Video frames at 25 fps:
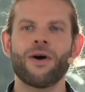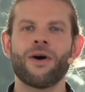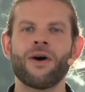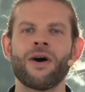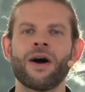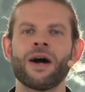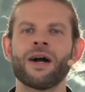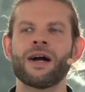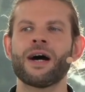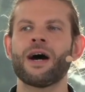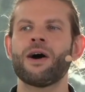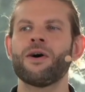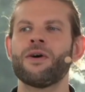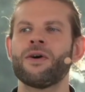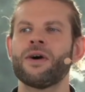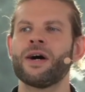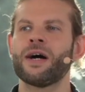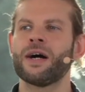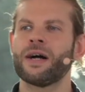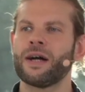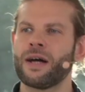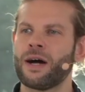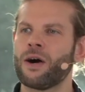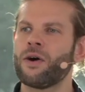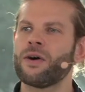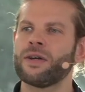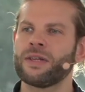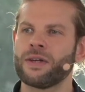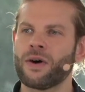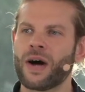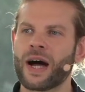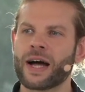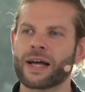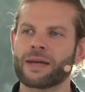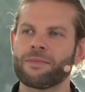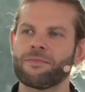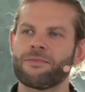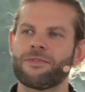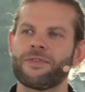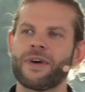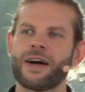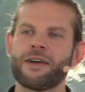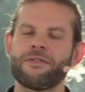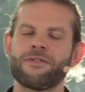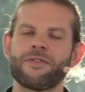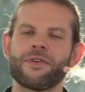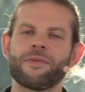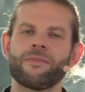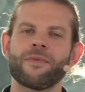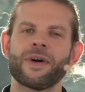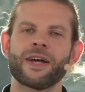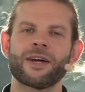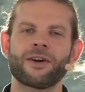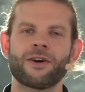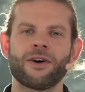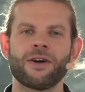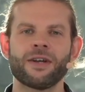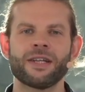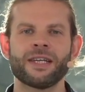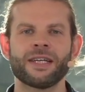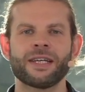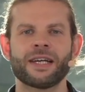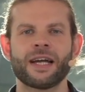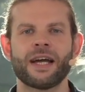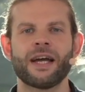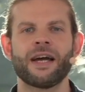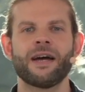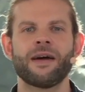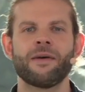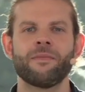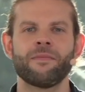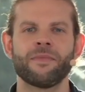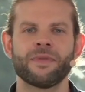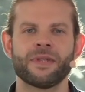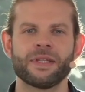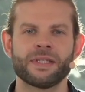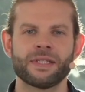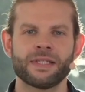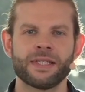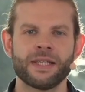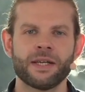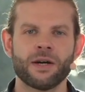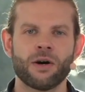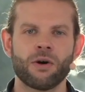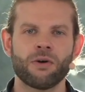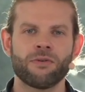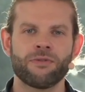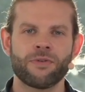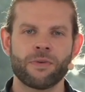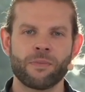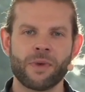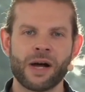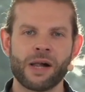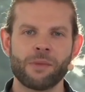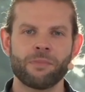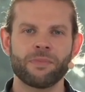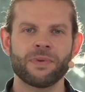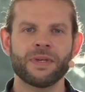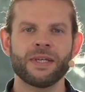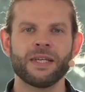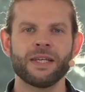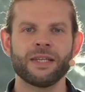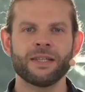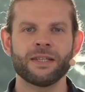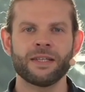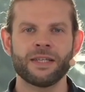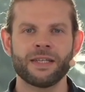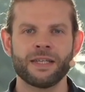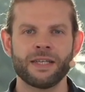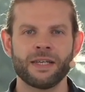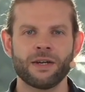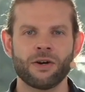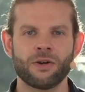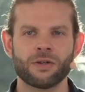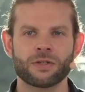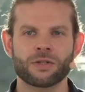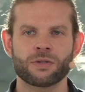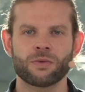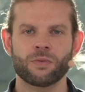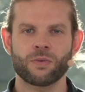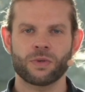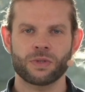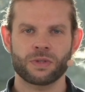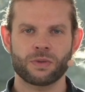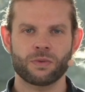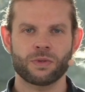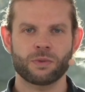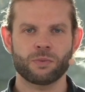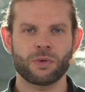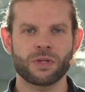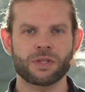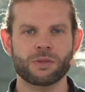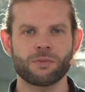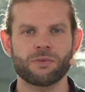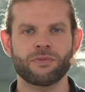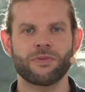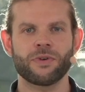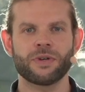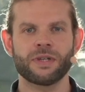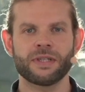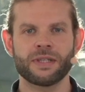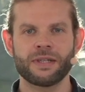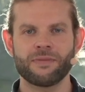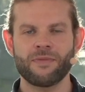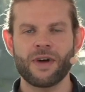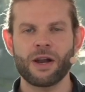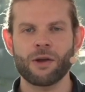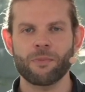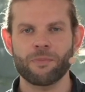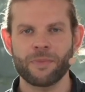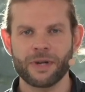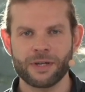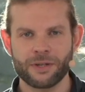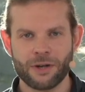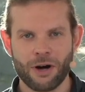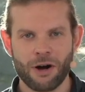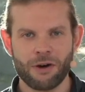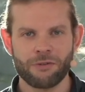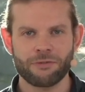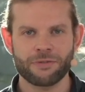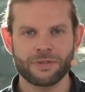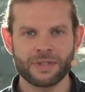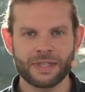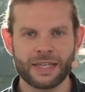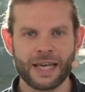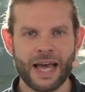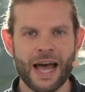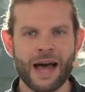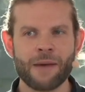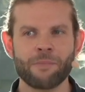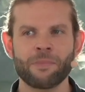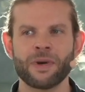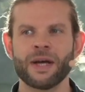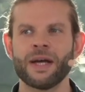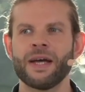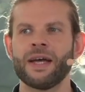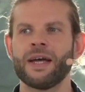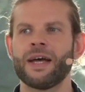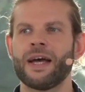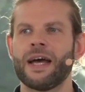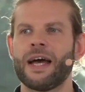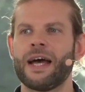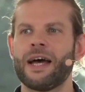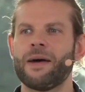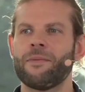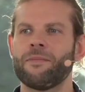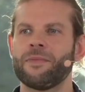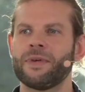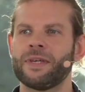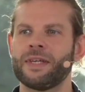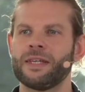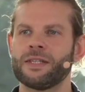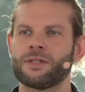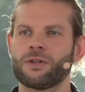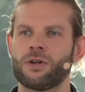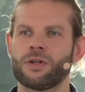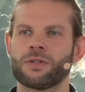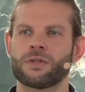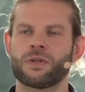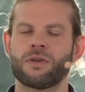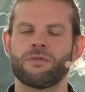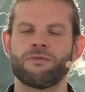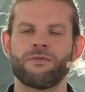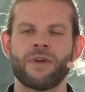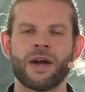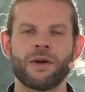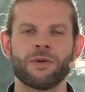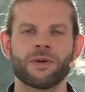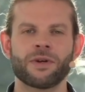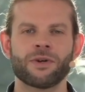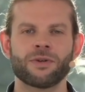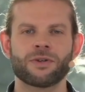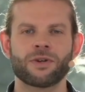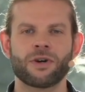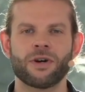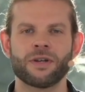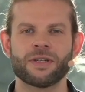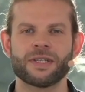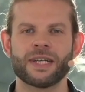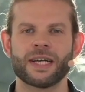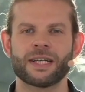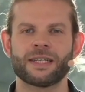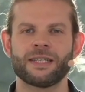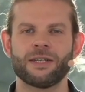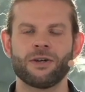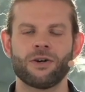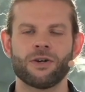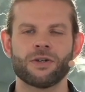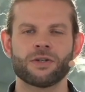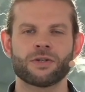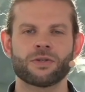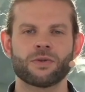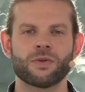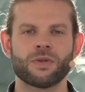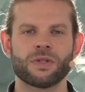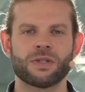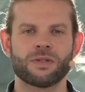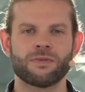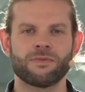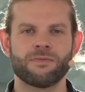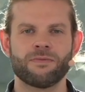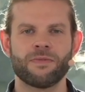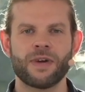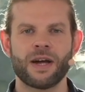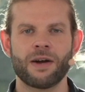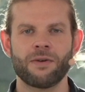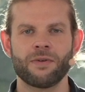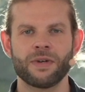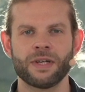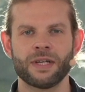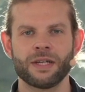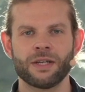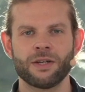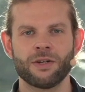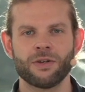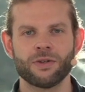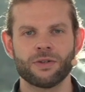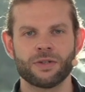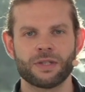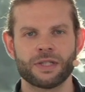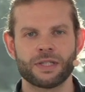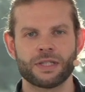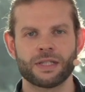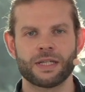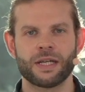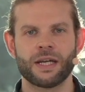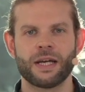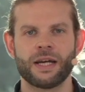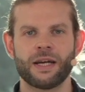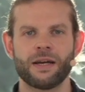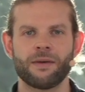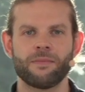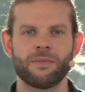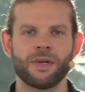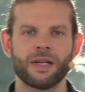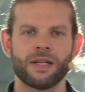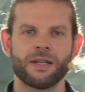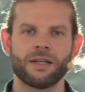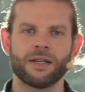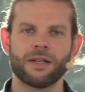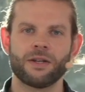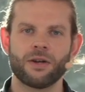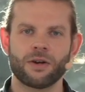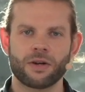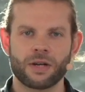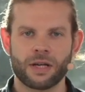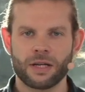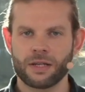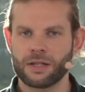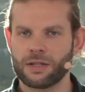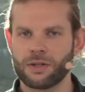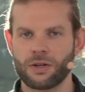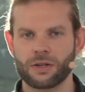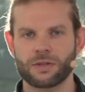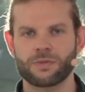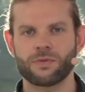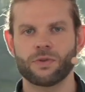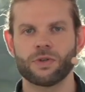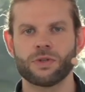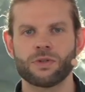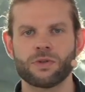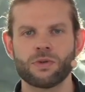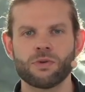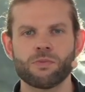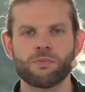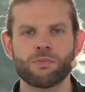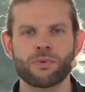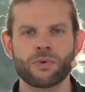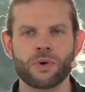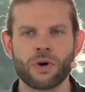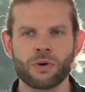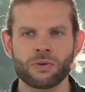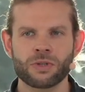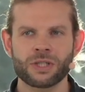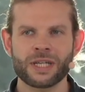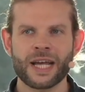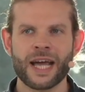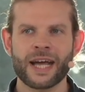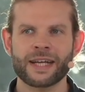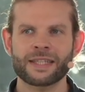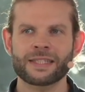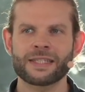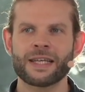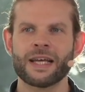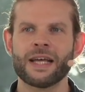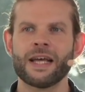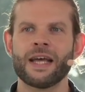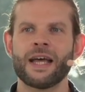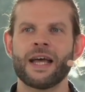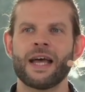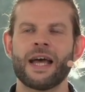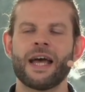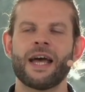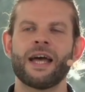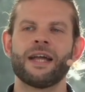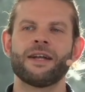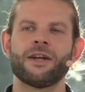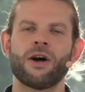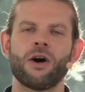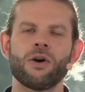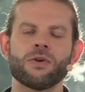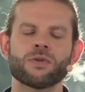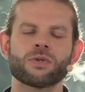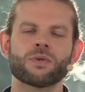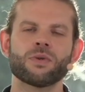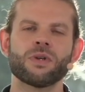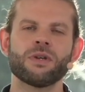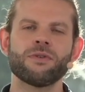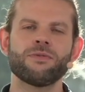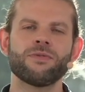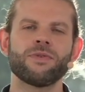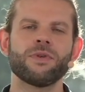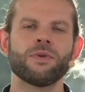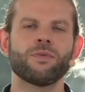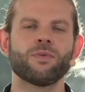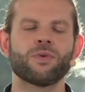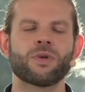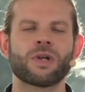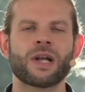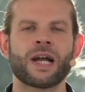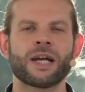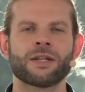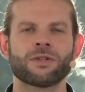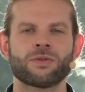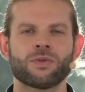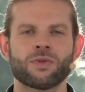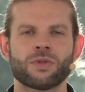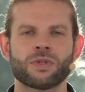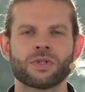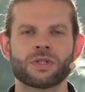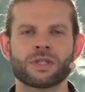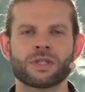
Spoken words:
or our Joachim Pfeiffer, my colleague, the CEO from Alpine. He also was responsible for the development of the app. He's also a very good contact. He also is very good in Dox42 projects. And also, if you would like to